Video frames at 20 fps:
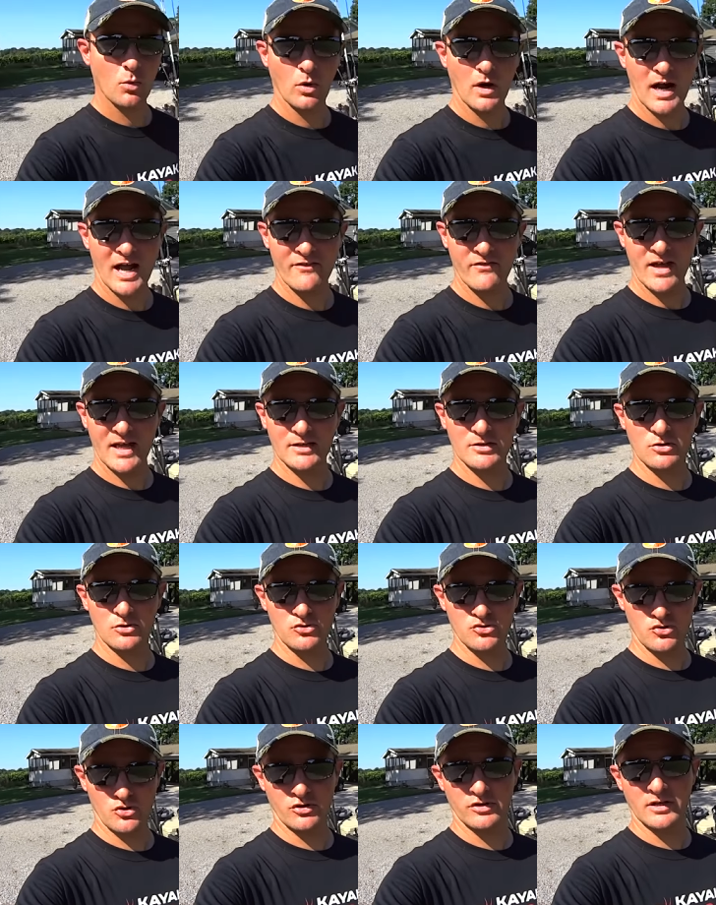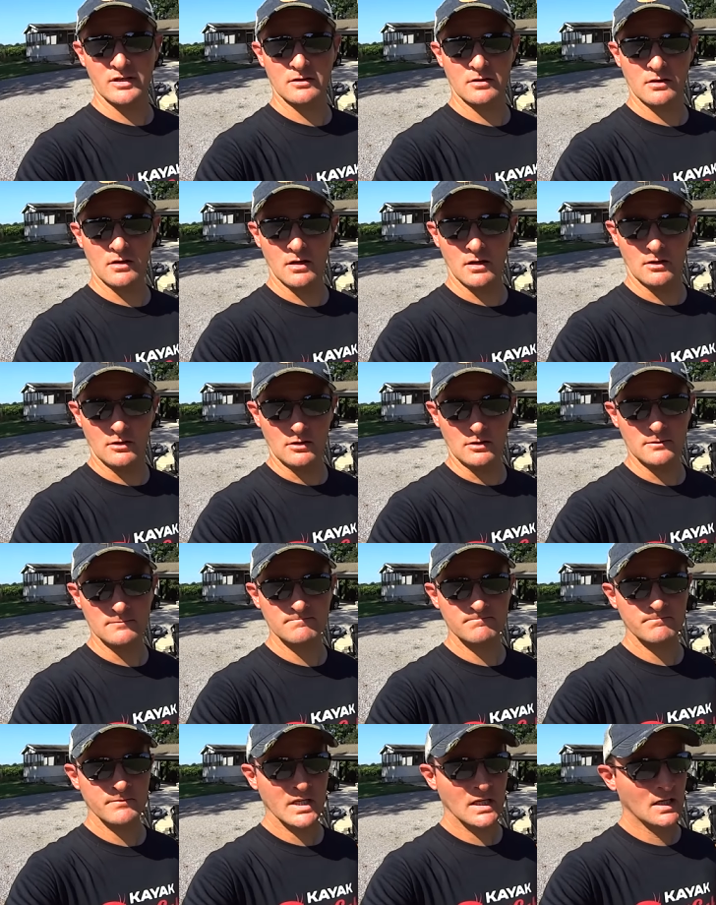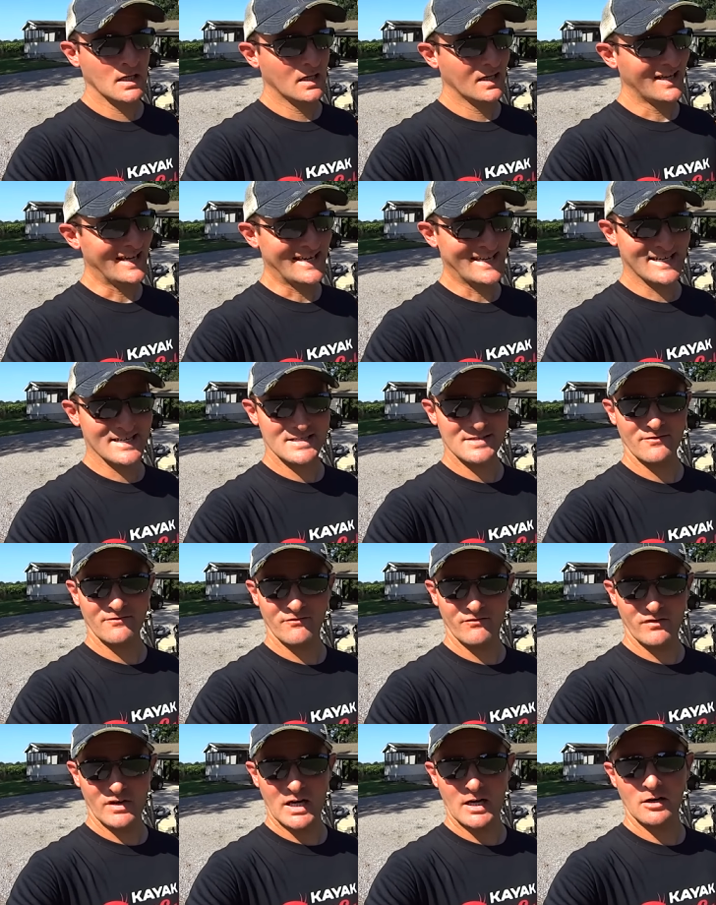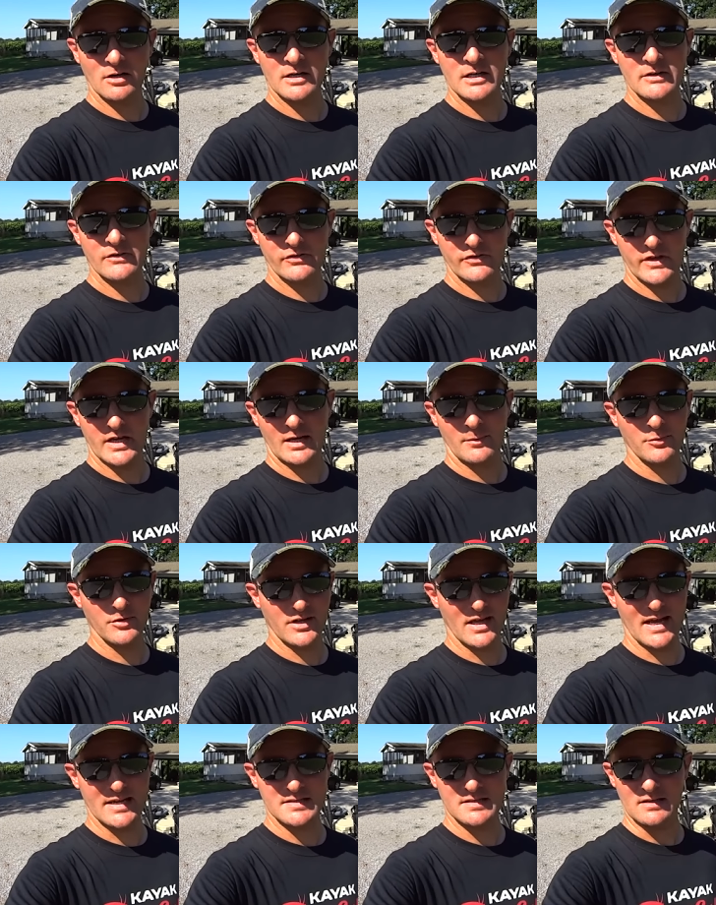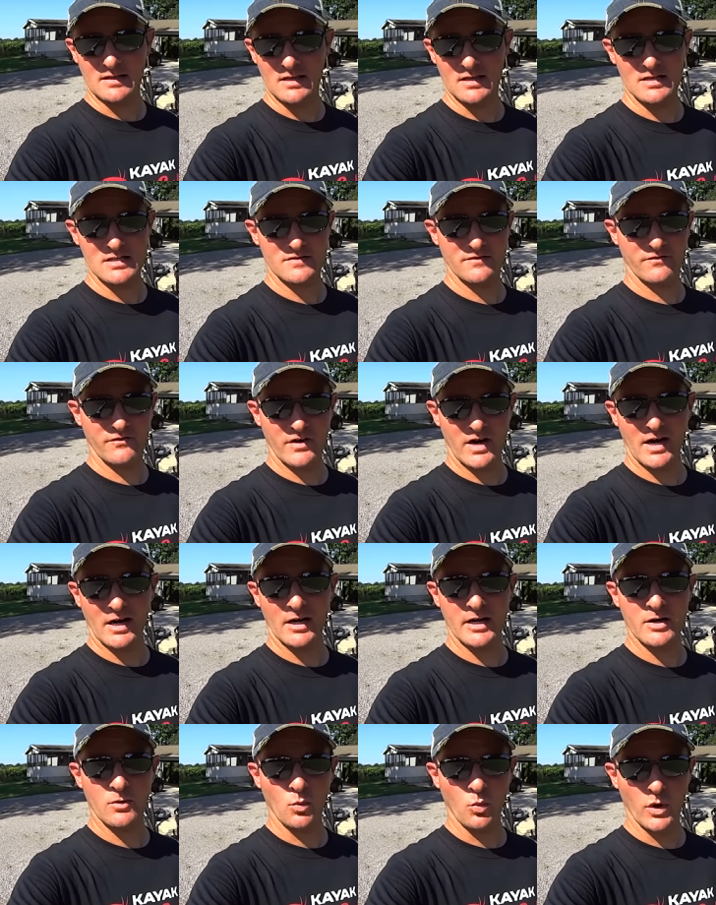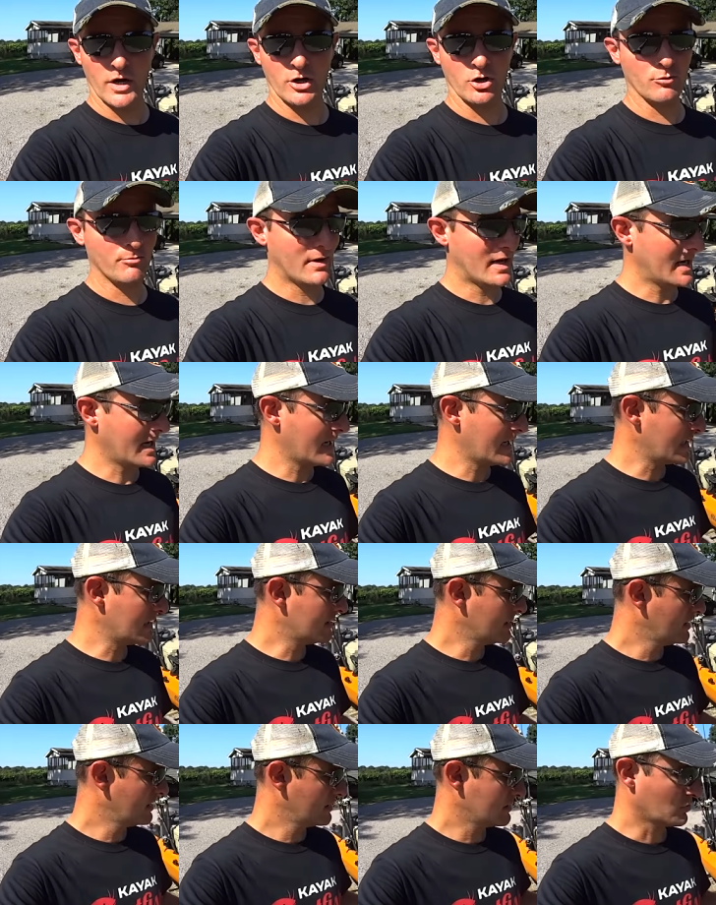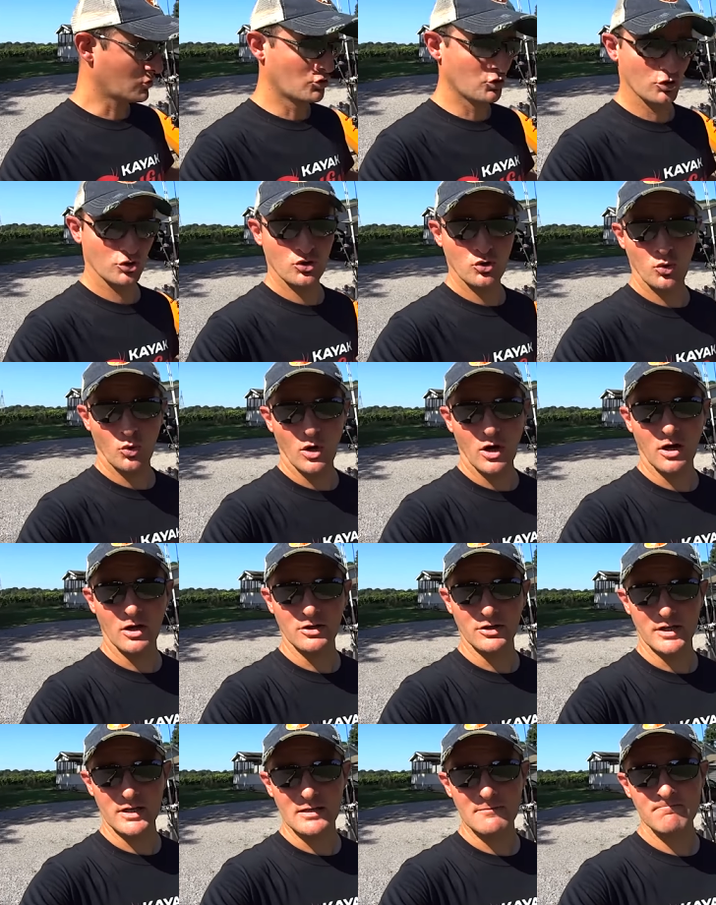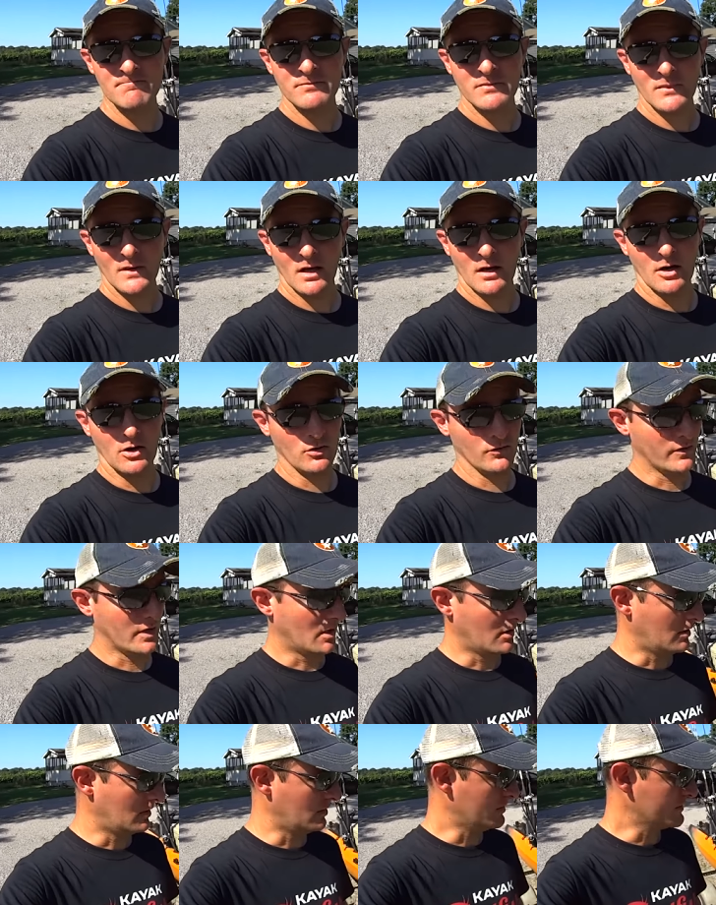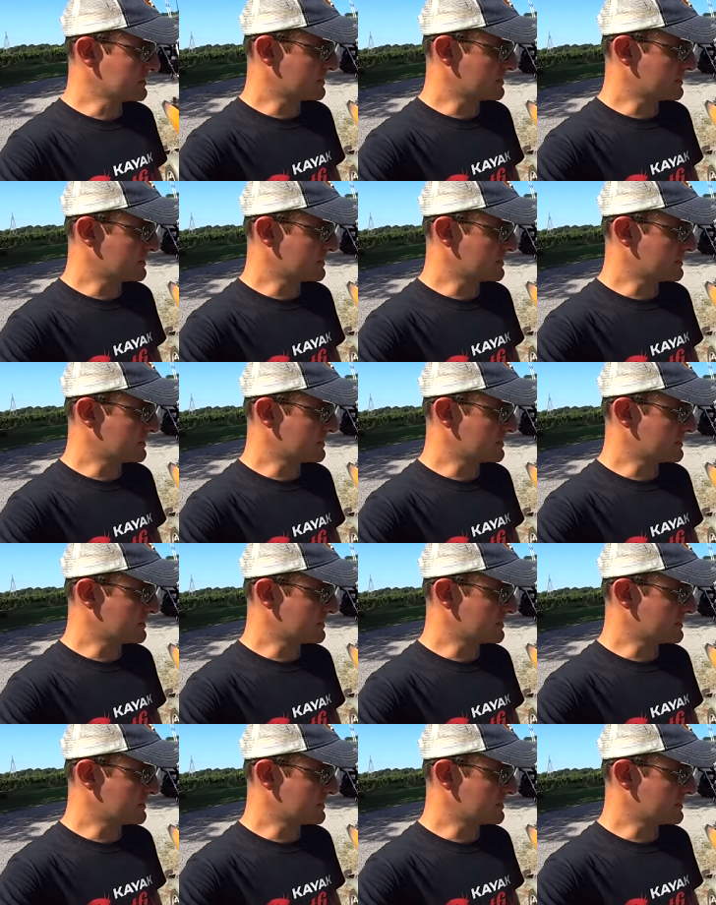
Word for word: where I've had to drill into the hull. It is very thick plastic. It is very well made, good quality on the hull.